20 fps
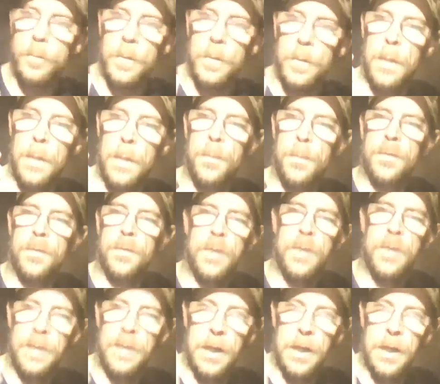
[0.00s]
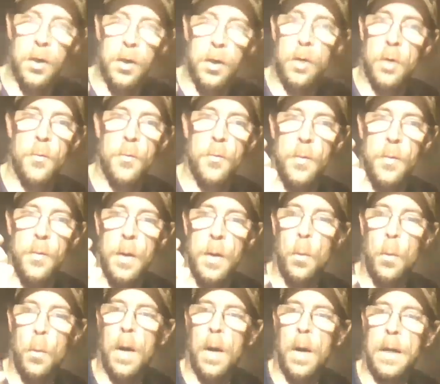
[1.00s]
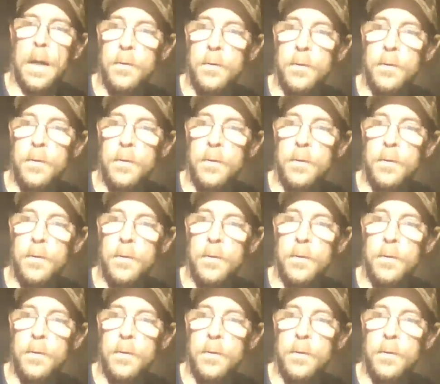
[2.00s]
It puts a current through that wire that's